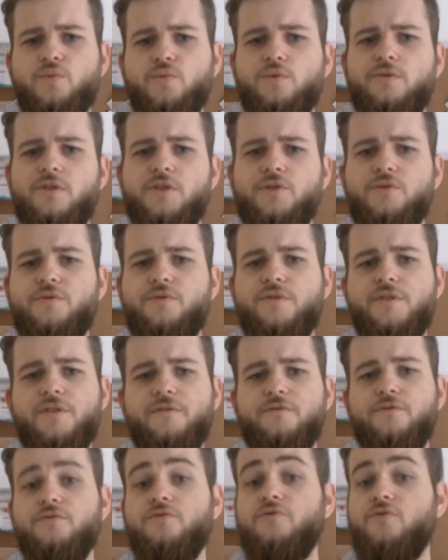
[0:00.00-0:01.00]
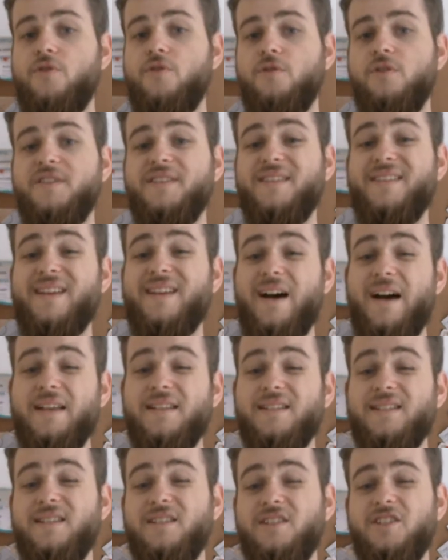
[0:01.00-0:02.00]
where you have to roll the
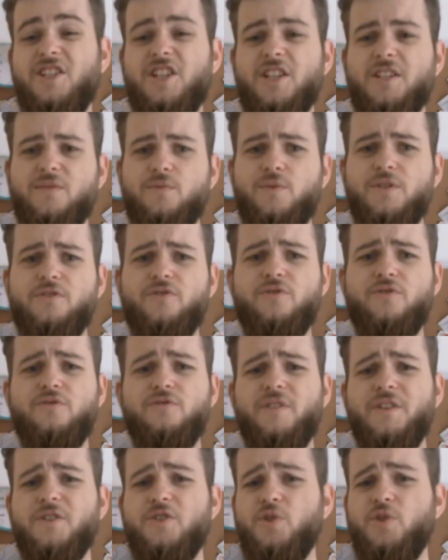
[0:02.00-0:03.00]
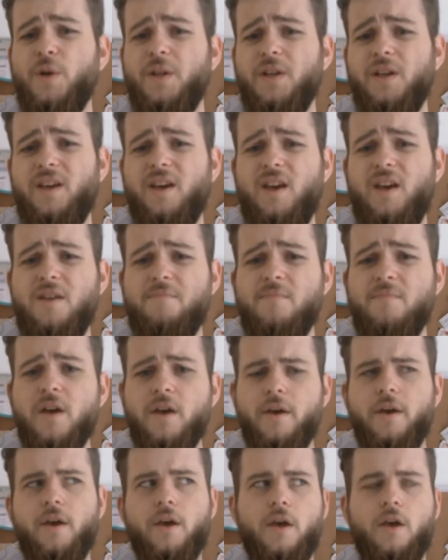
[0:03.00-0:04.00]
dice and just want to enjoy the game,
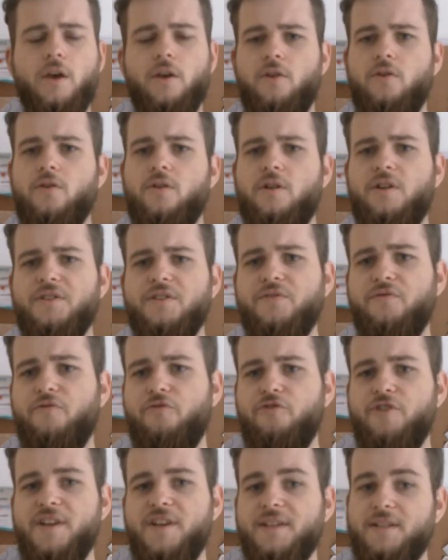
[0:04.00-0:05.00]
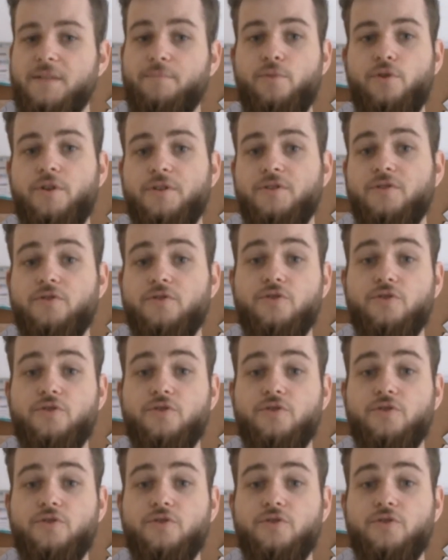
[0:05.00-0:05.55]
you are as free as a bird to